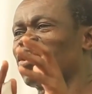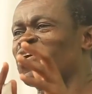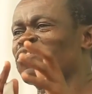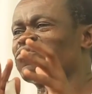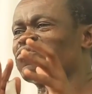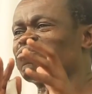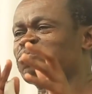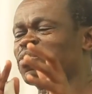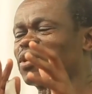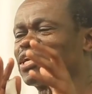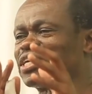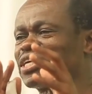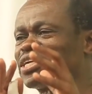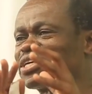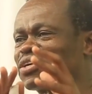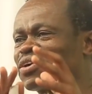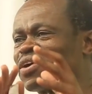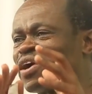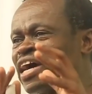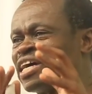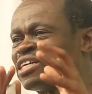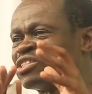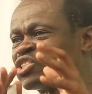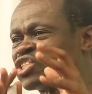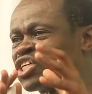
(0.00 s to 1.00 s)
of political
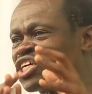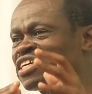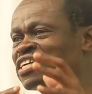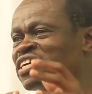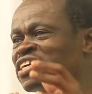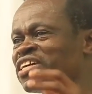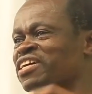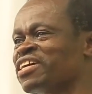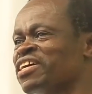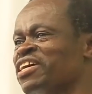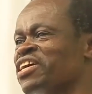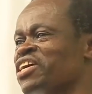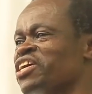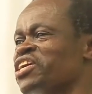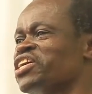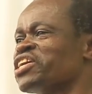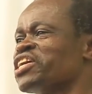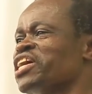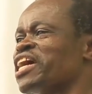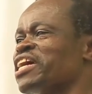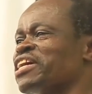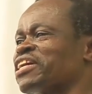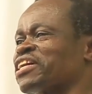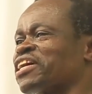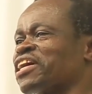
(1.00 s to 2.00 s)
hygiene.
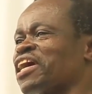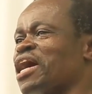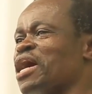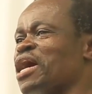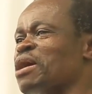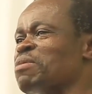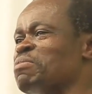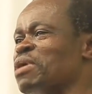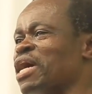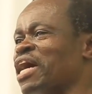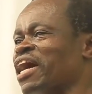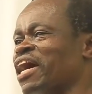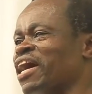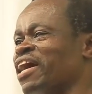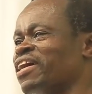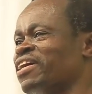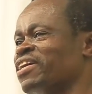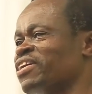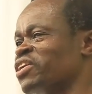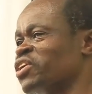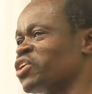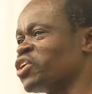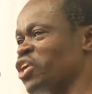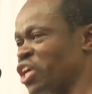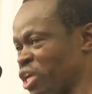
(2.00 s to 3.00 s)
Ian Khama
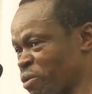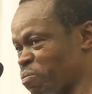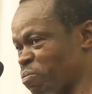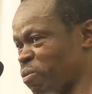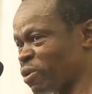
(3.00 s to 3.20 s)
in